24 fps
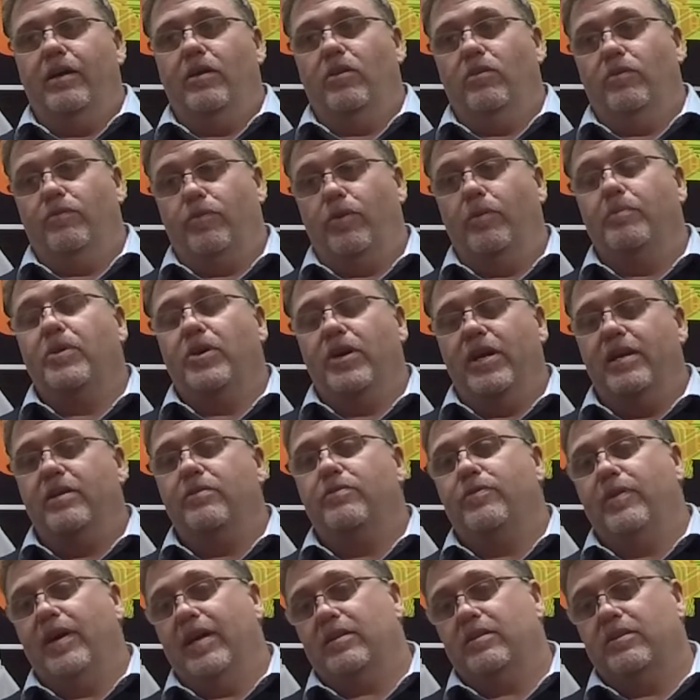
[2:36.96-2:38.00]
from the heat
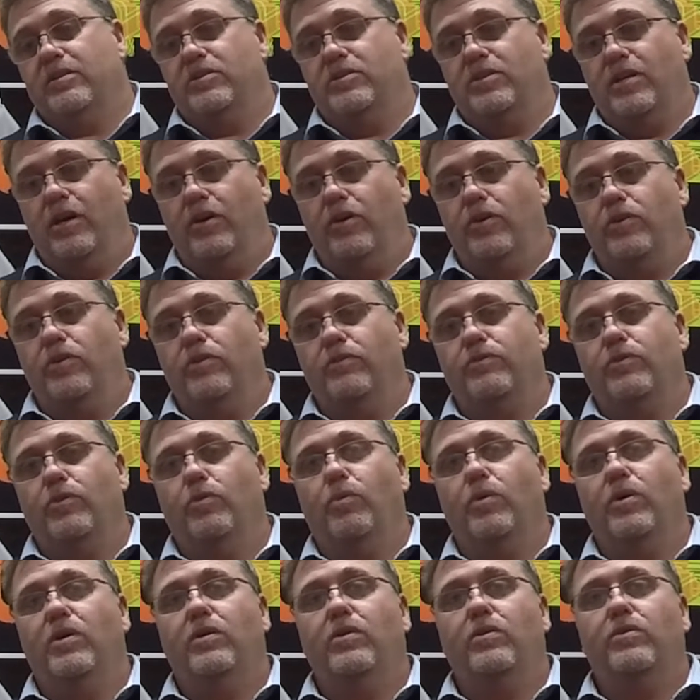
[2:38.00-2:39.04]
affected zone of the
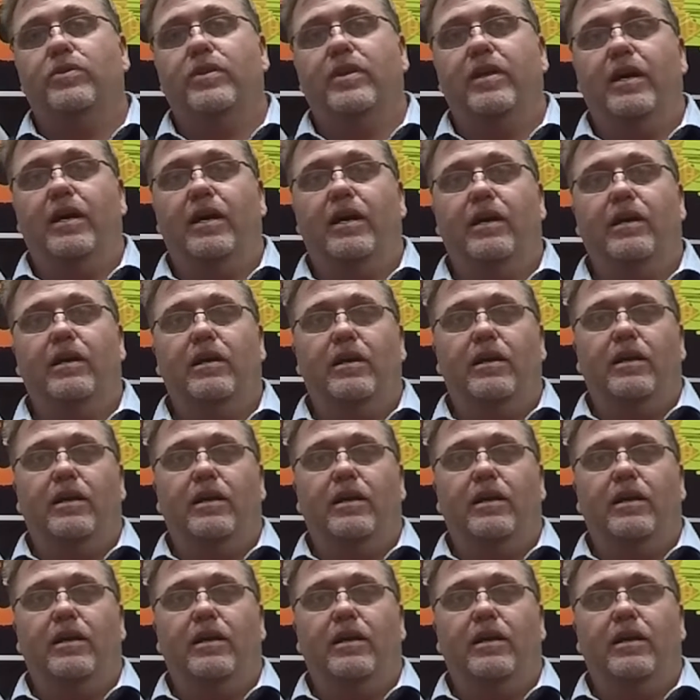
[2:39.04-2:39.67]
weld there,